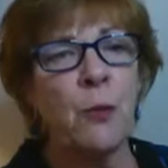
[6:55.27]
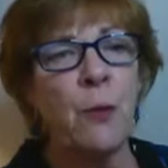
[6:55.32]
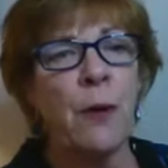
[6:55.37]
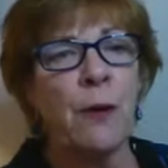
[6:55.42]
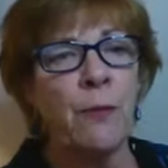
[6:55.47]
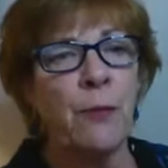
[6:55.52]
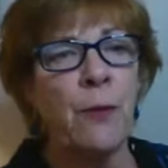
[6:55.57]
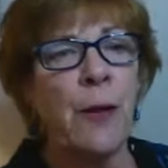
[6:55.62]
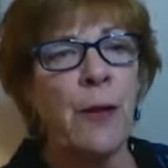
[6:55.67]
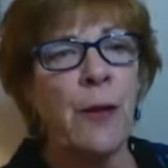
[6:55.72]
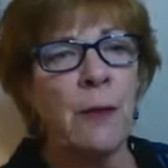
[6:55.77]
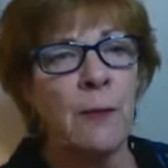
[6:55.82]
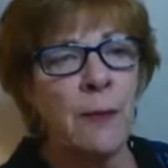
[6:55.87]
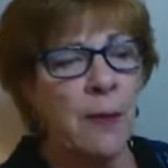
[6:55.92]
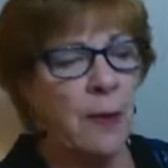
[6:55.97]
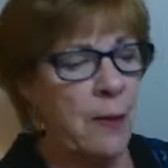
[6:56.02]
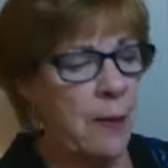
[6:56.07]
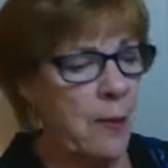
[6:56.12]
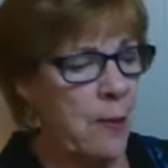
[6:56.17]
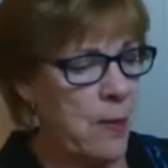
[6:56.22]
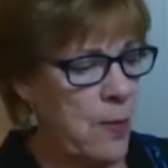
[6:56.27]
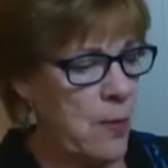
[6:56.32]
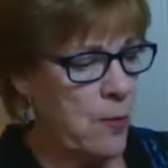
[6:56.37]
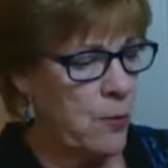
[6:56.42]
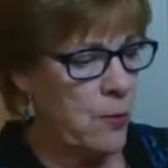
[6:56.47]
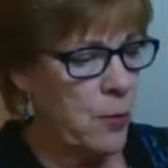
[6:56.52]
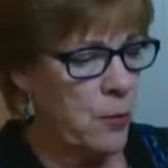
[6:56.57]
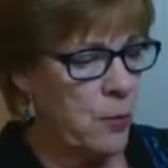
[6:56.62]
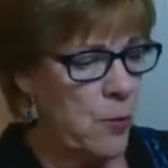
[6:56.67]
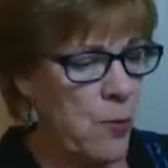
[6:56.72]
quite frankly, is
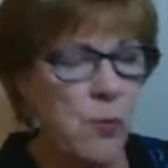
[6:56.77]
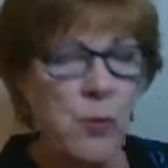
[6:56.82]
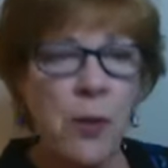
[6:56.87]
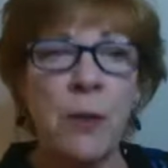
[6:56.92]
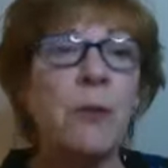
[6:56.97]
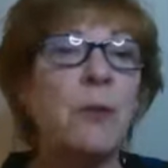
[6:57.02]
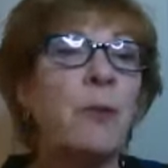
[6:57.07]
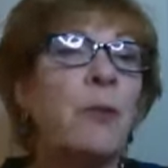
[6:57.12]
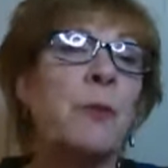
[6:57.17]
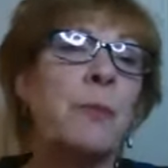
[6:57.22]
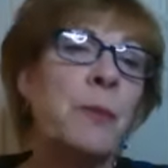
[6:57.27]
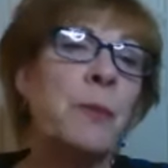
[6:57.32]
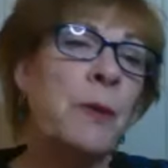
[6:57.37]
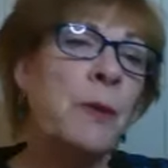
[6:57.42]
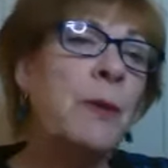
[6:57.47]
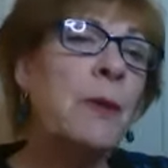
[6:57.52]
to do study group.